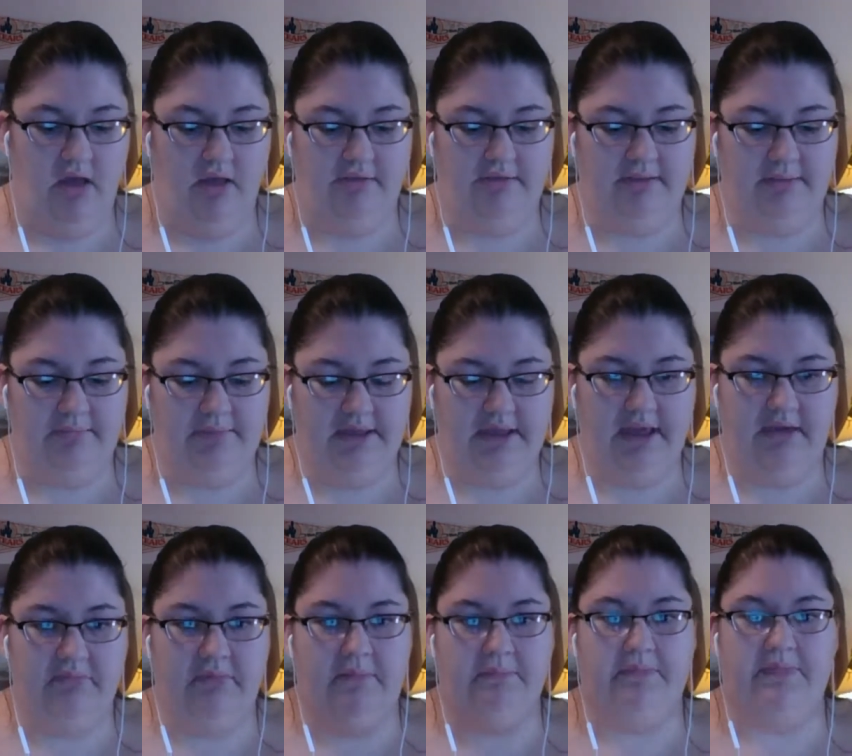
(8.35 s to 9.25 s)
Something
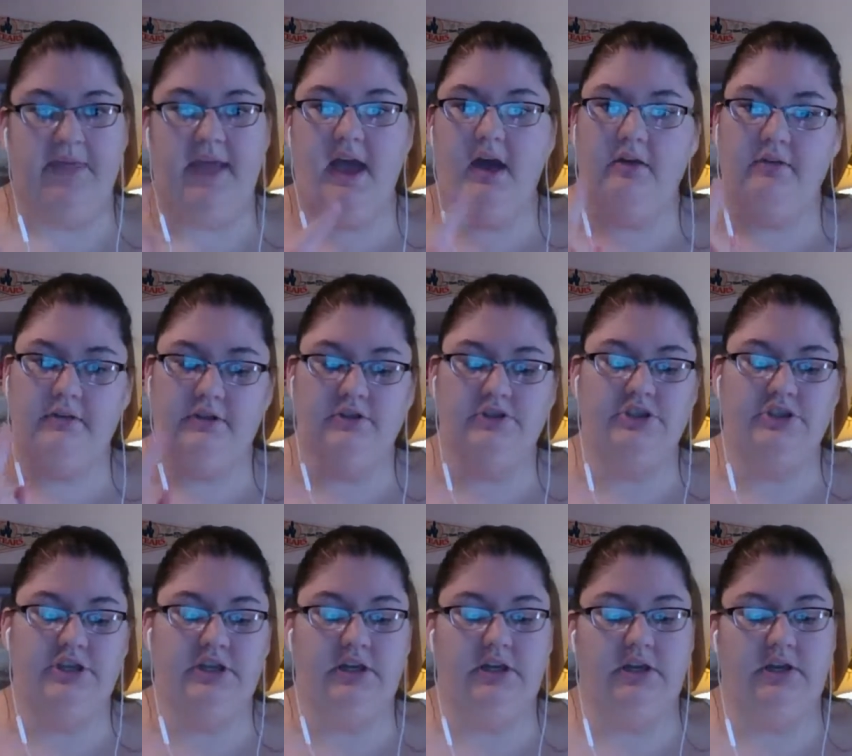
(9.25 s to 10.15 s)
came up at the house and
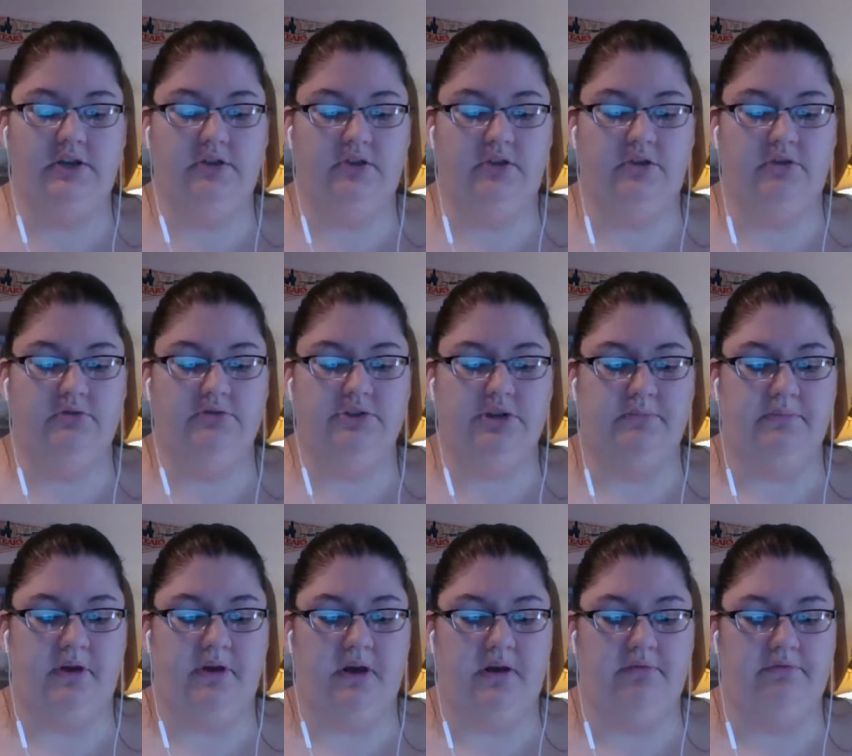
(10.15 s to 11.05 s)
she needed to jump
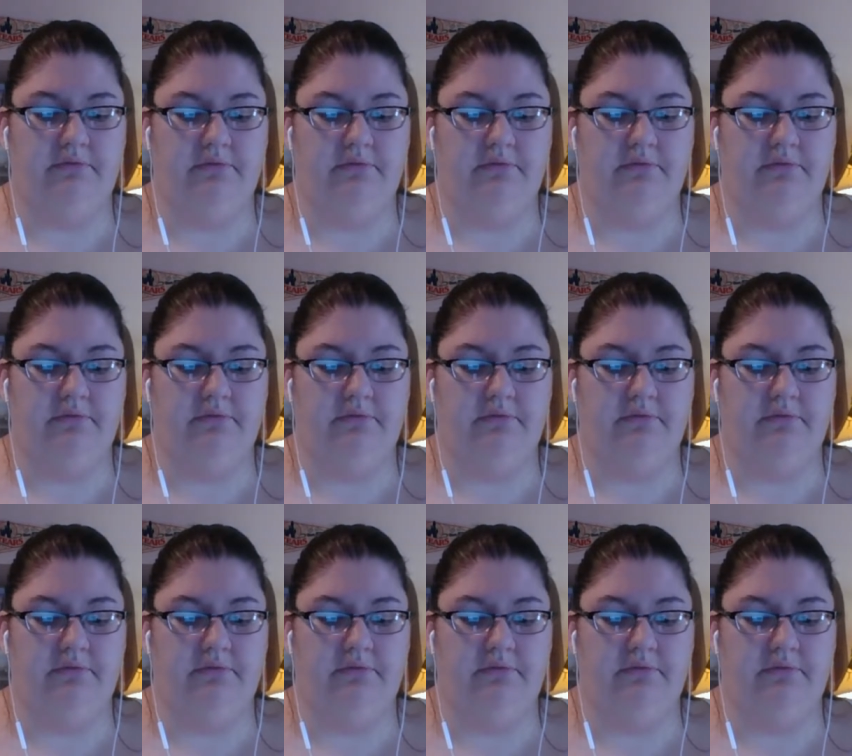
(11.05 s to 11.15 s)
off